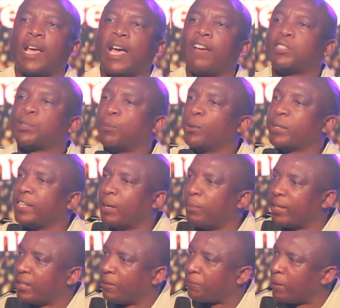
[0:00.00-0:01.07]
I've spoken
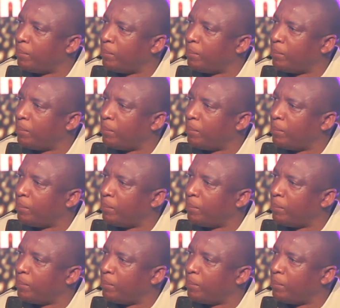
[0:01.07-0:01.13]
about the